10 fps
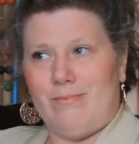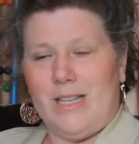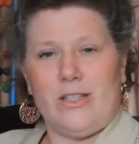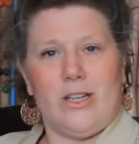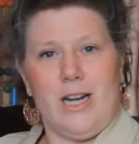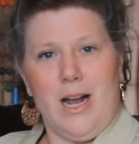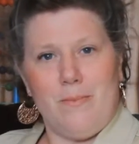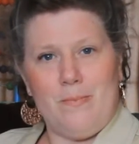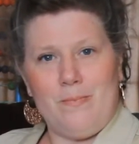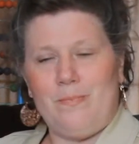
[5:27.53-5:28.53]
let's look it
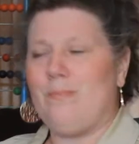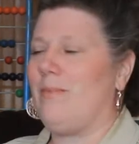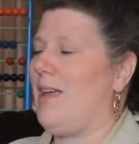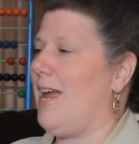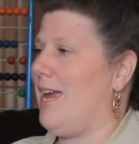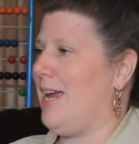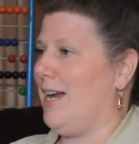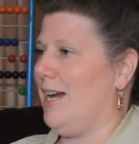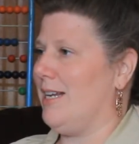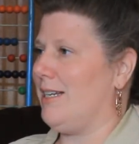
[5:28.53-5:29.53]
up.
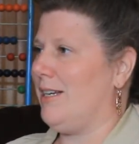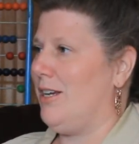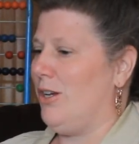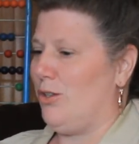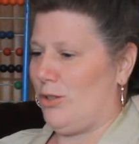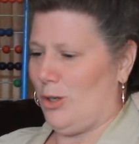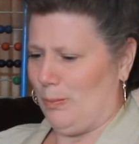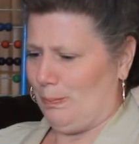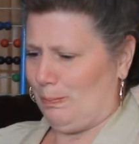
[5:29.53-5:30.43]
And so